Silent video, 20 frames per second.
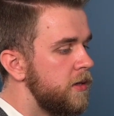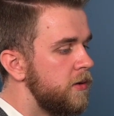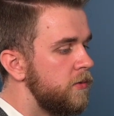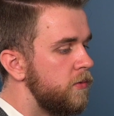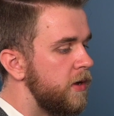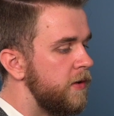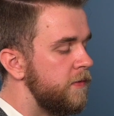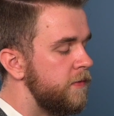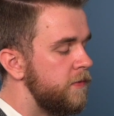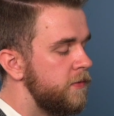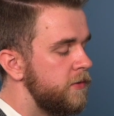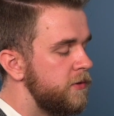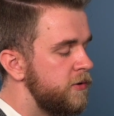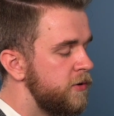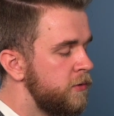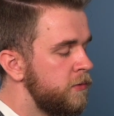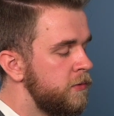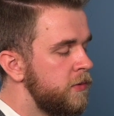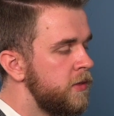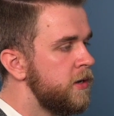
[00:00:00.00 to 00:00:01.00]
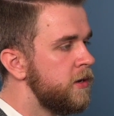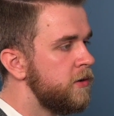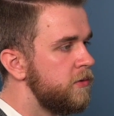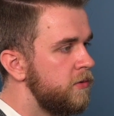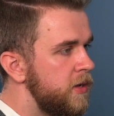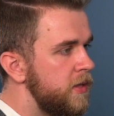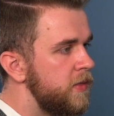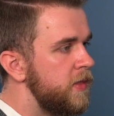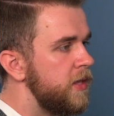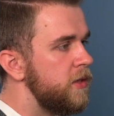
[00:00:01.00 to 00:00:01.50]
If to the
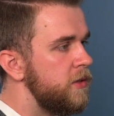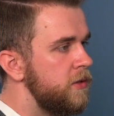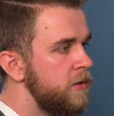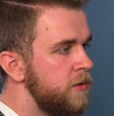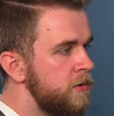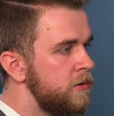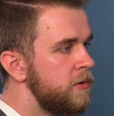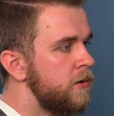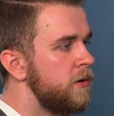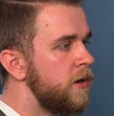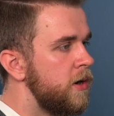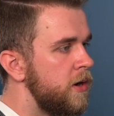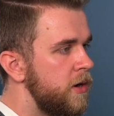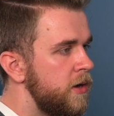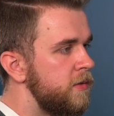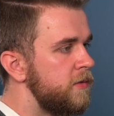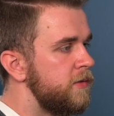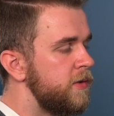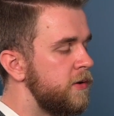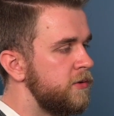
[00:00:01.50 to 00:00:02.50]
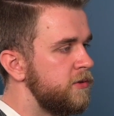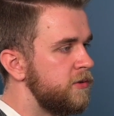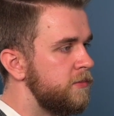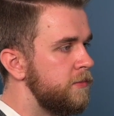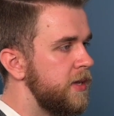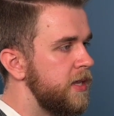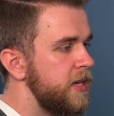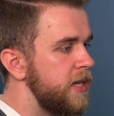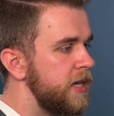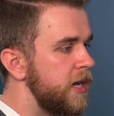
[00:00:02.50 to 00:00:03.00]
degree that you are on social
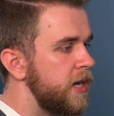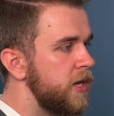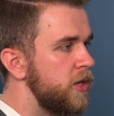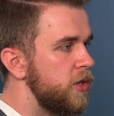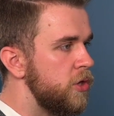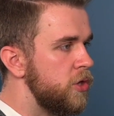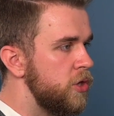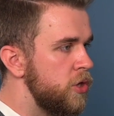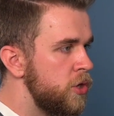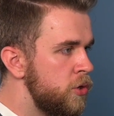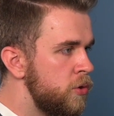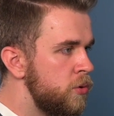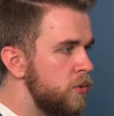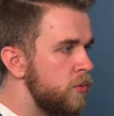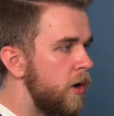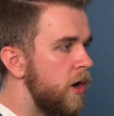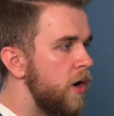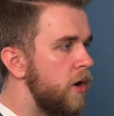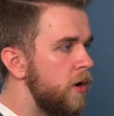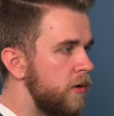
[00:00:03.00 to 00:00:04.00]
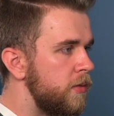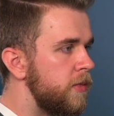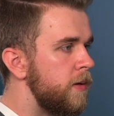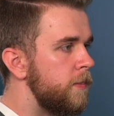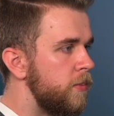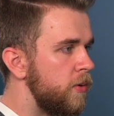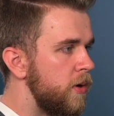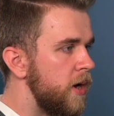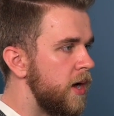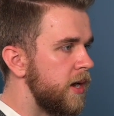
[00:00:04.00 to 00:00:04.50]
media, you are the
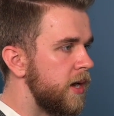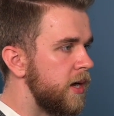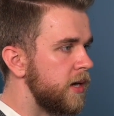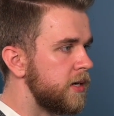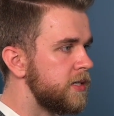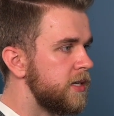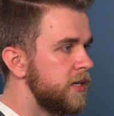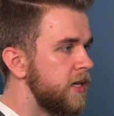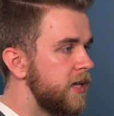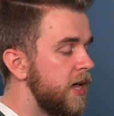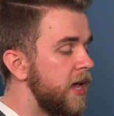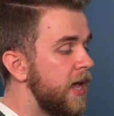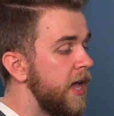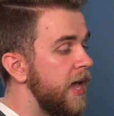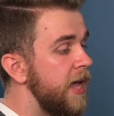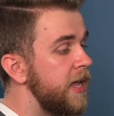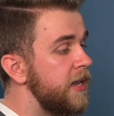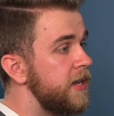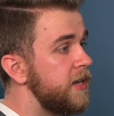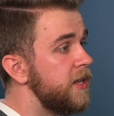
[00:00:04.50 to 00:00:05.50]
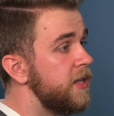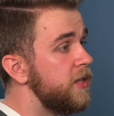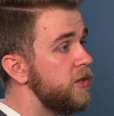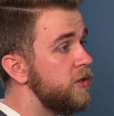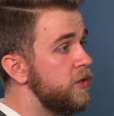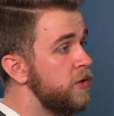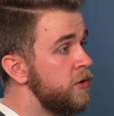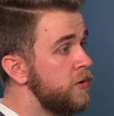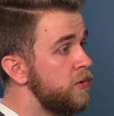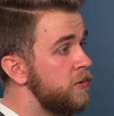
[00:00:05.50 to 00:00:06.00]
product and
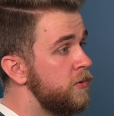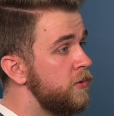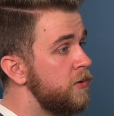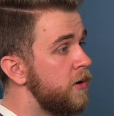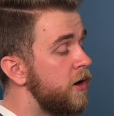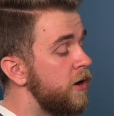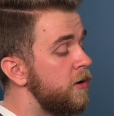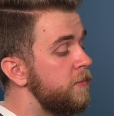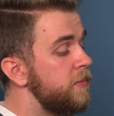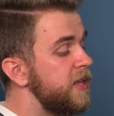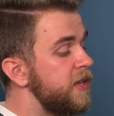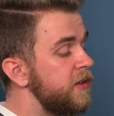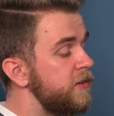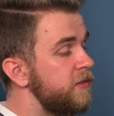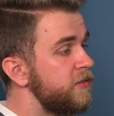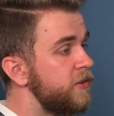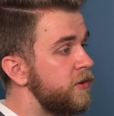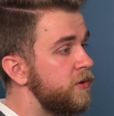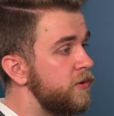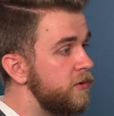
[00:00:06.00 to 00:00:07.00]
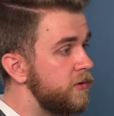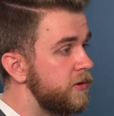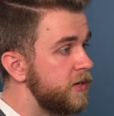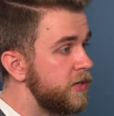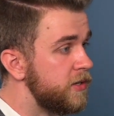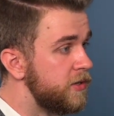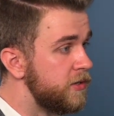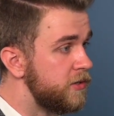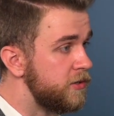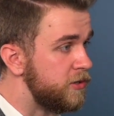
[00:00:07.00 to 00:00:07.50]
you are being sold
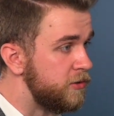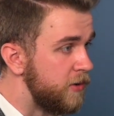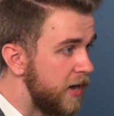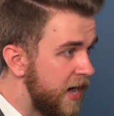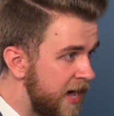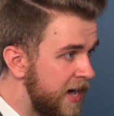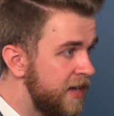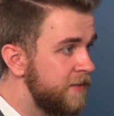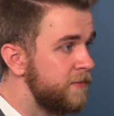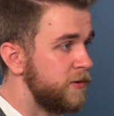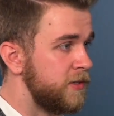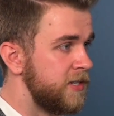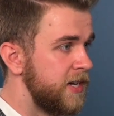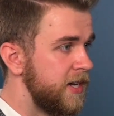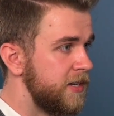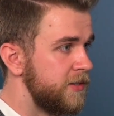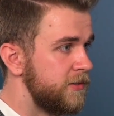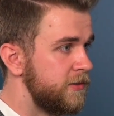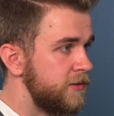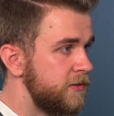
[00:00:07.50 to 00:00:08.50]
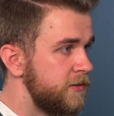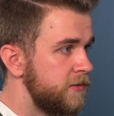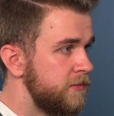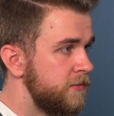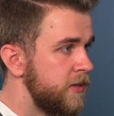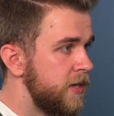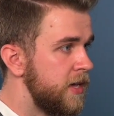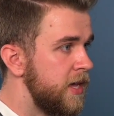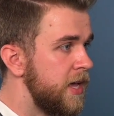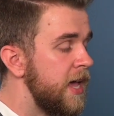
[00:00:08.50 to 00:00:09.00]
to advertisers.
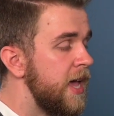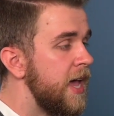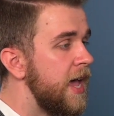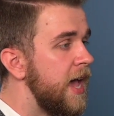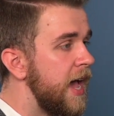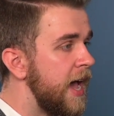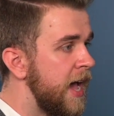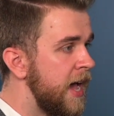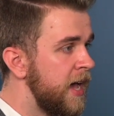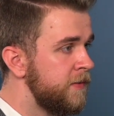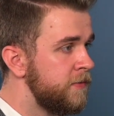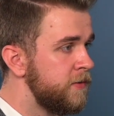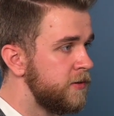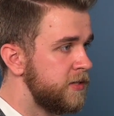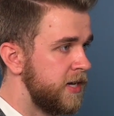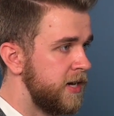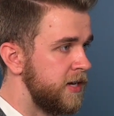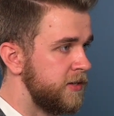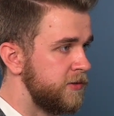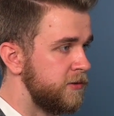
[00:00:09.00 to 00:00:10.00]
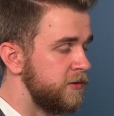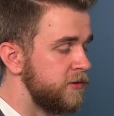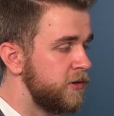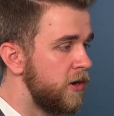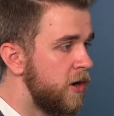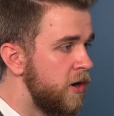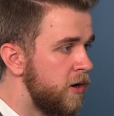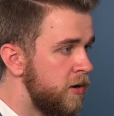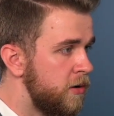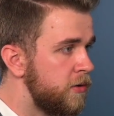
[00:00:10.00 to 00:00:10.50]
Mm-hmm. Advertisers
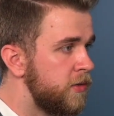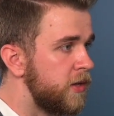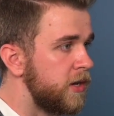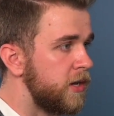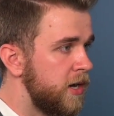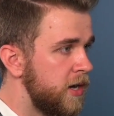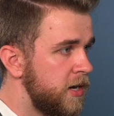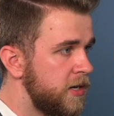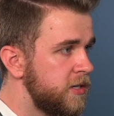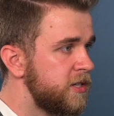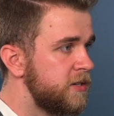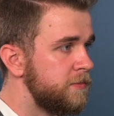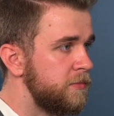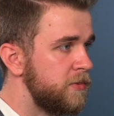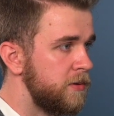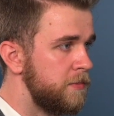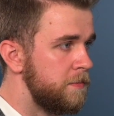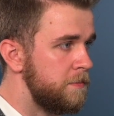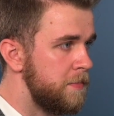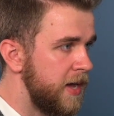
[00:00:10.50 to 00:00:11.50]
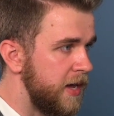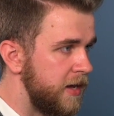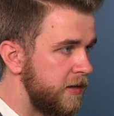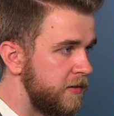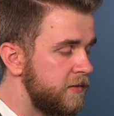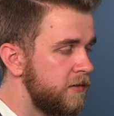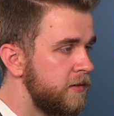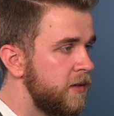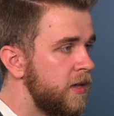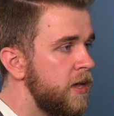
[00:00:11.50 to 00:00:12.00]
are the customer
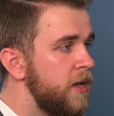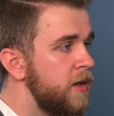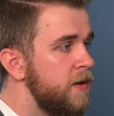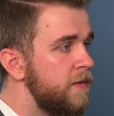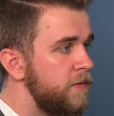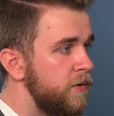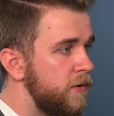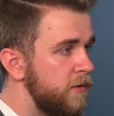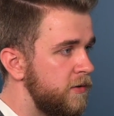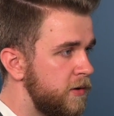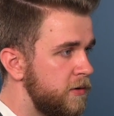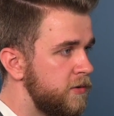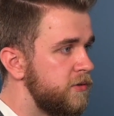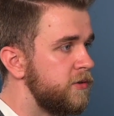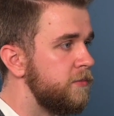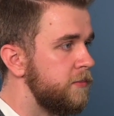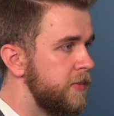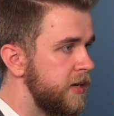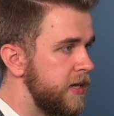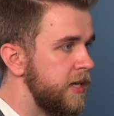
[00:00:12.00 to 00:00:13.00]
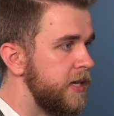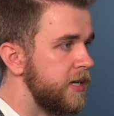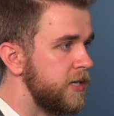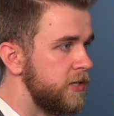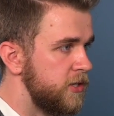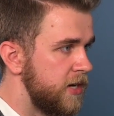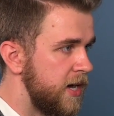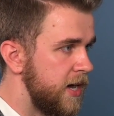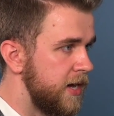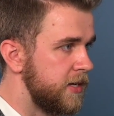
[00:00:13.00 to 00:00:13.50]
base for social media
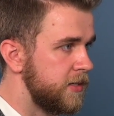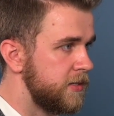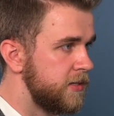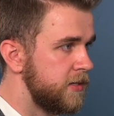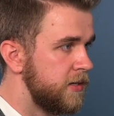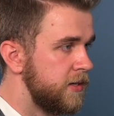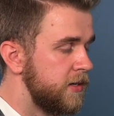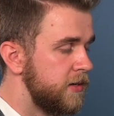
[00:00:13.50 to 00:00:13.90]
giants.